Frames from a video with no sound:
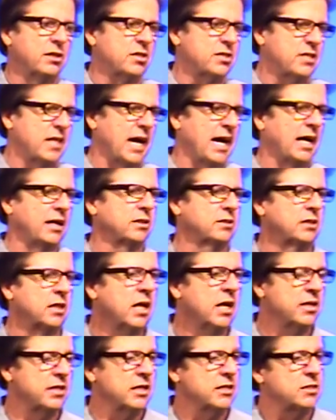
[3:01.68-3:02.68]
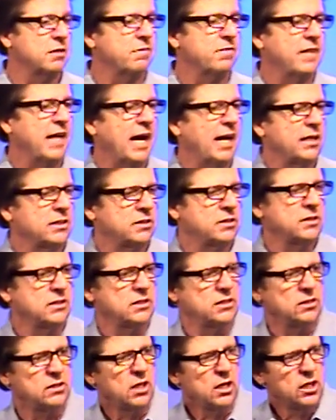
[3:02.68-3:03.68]
his thou- tens of thousands,
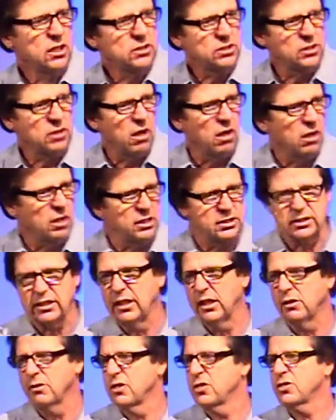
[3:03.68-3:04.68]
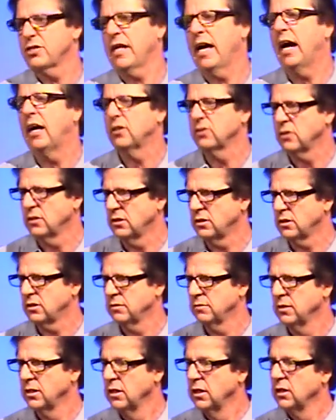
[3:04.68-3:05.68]
and Saul has killed his thousands.
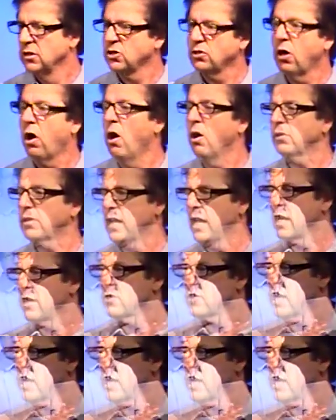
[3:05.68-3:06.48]
Saul takes